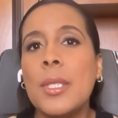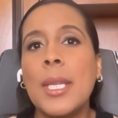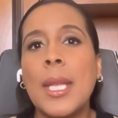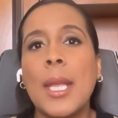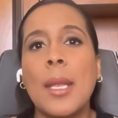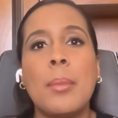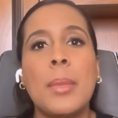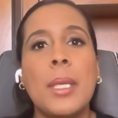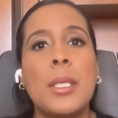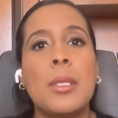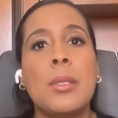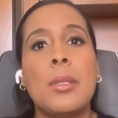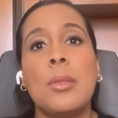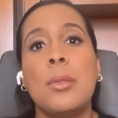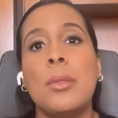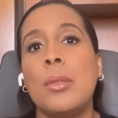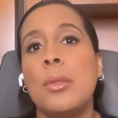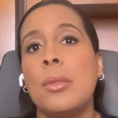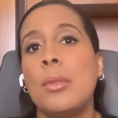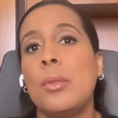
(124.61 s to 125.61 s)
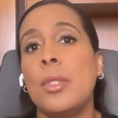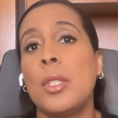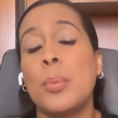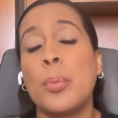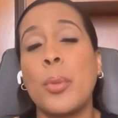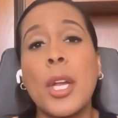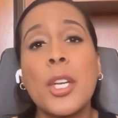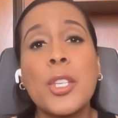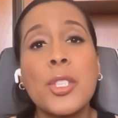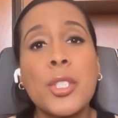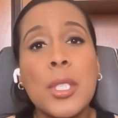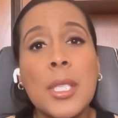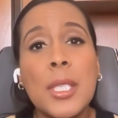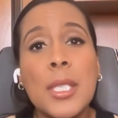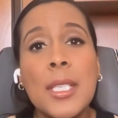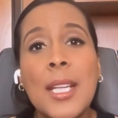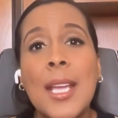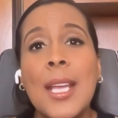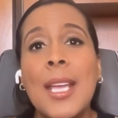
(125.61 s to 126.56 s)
can be due to depression.